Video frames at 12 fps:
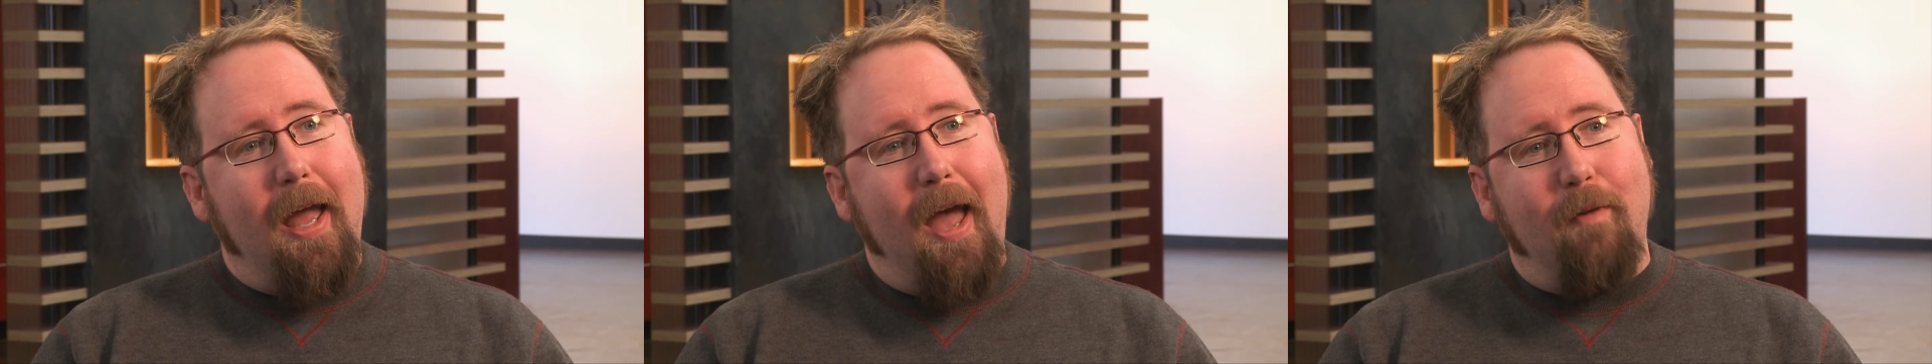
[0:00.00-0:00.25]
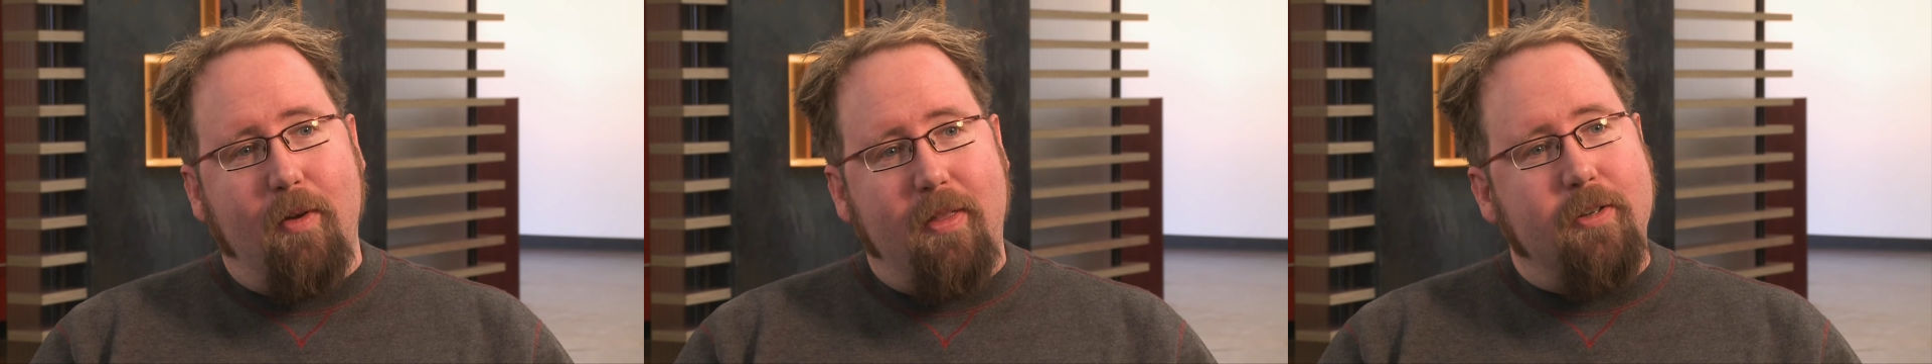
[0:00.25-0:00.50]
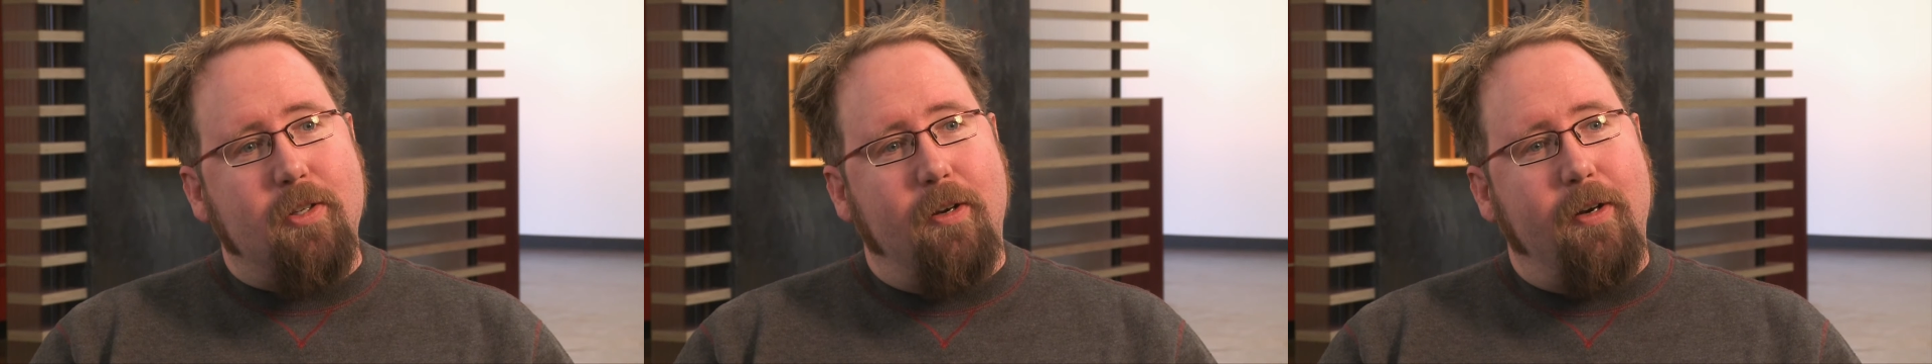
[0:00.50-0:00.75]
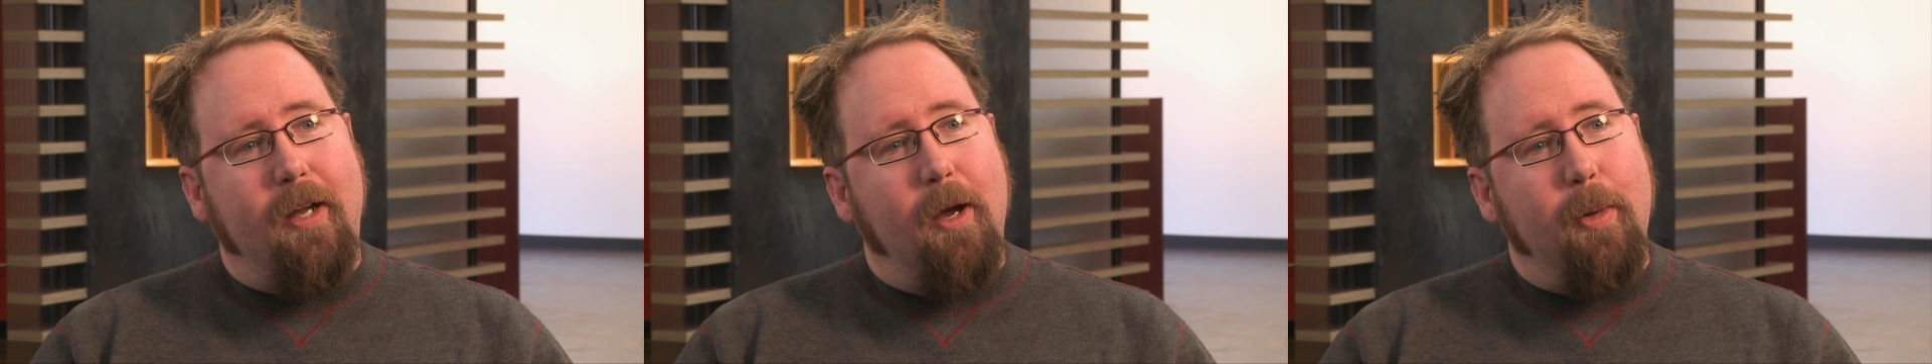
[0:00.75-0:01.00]
everything
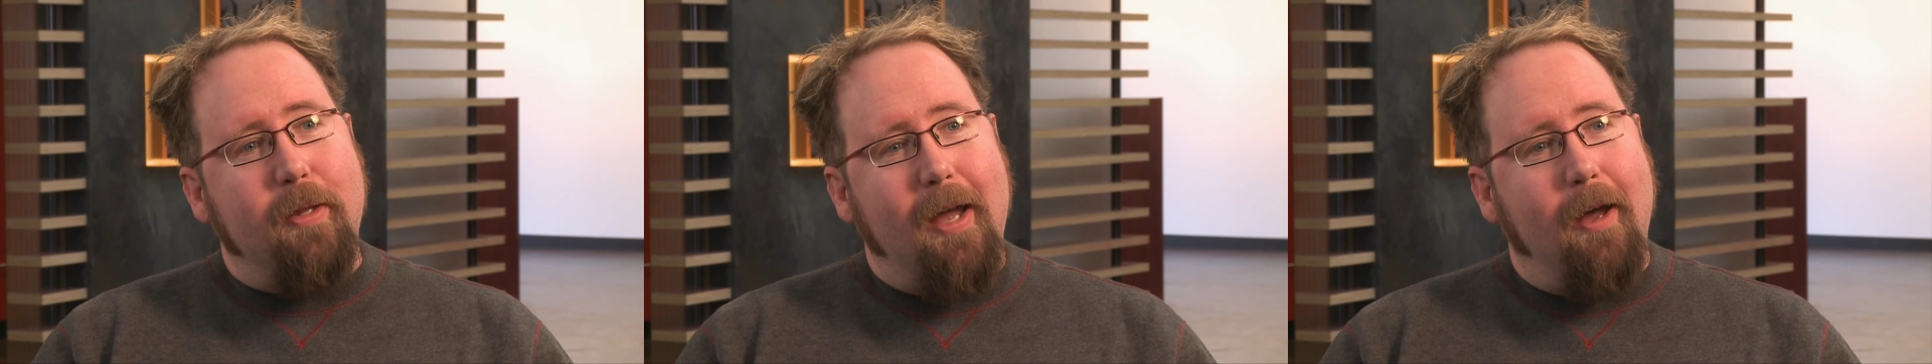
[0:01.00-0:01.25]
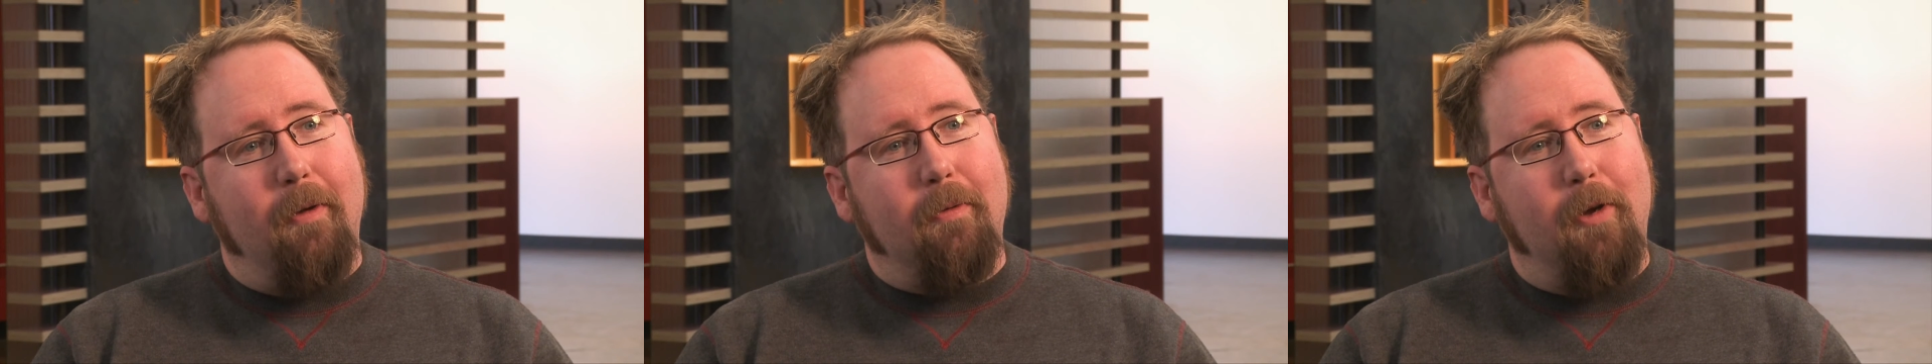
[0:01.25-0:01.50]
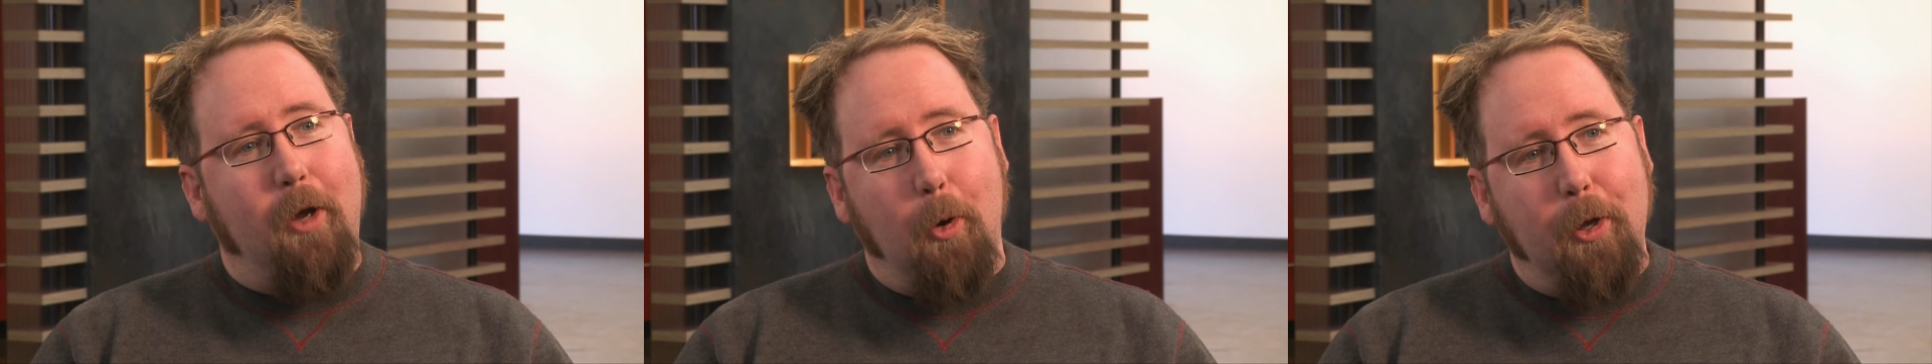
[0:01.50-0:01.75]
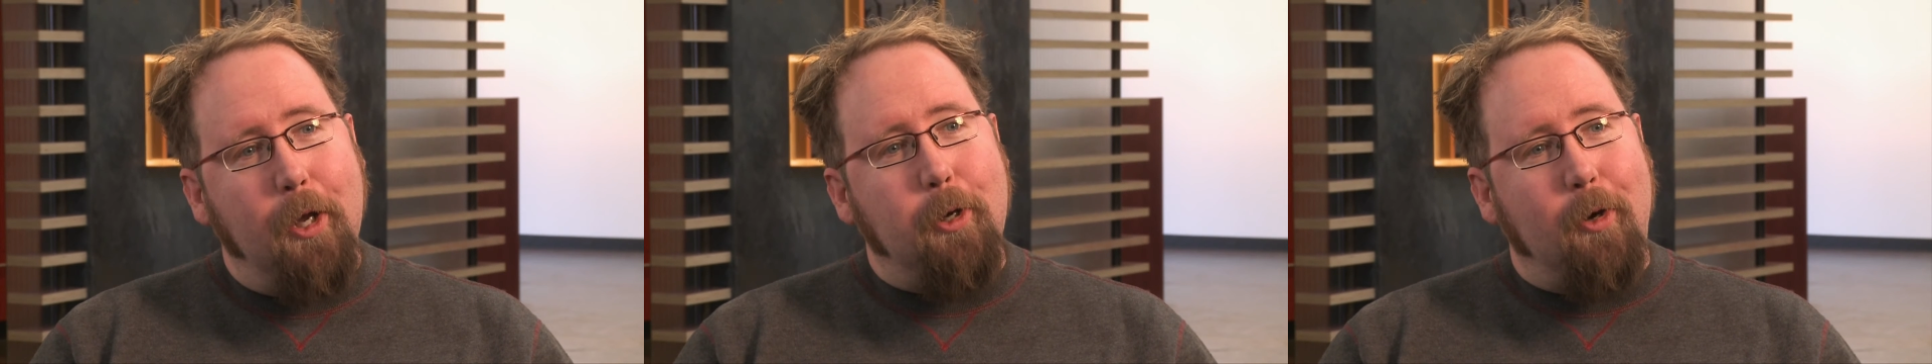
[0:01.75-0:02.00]
started coming down,
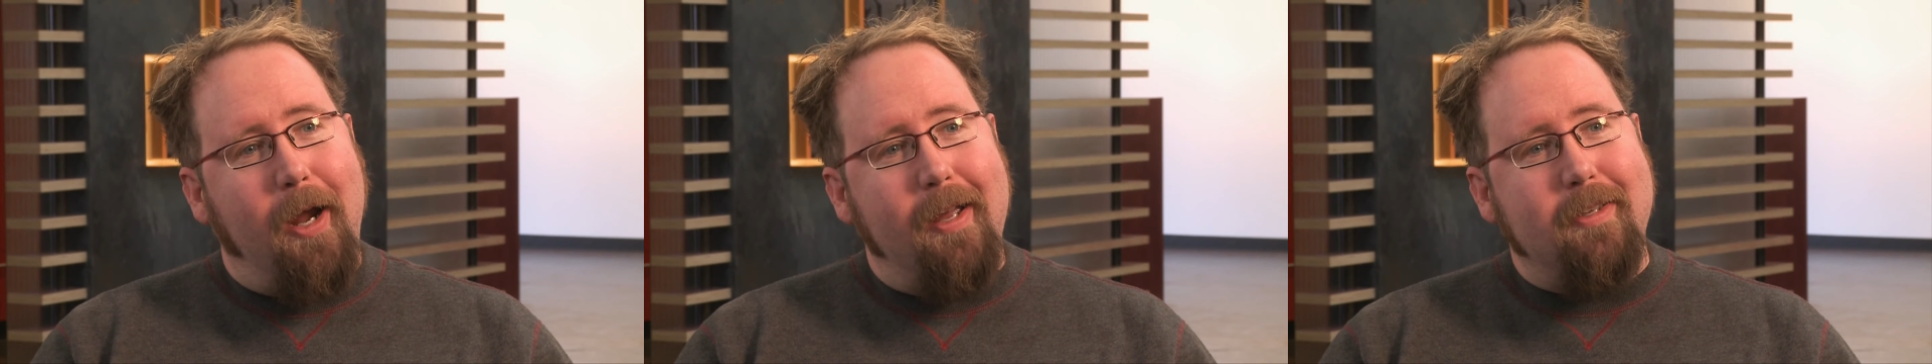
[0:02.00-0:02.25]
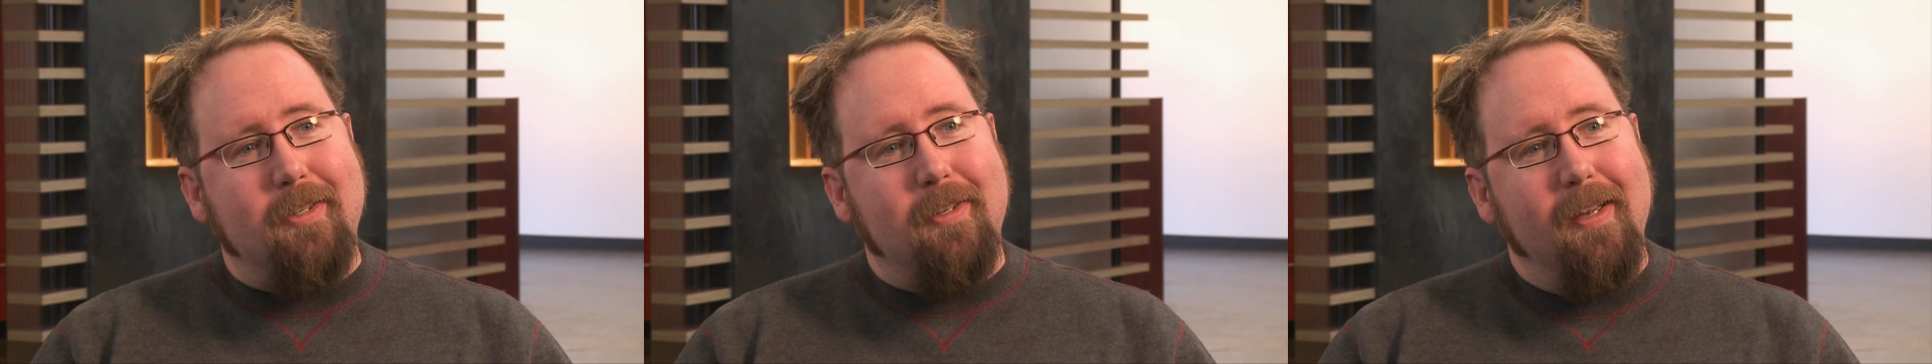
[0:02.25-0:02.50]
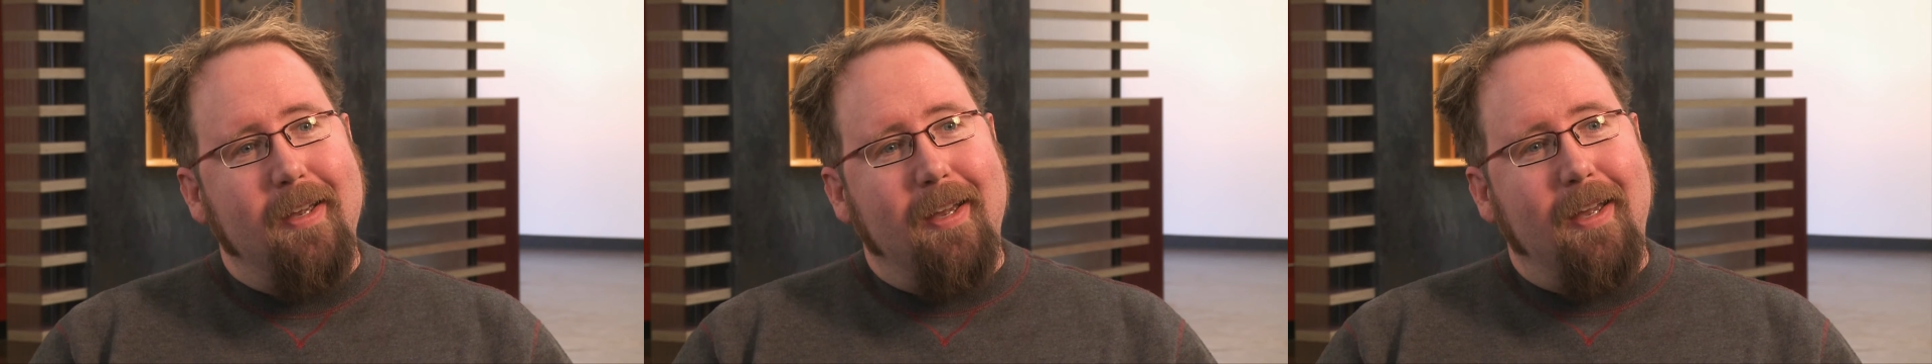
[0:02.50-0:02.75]
going in crates,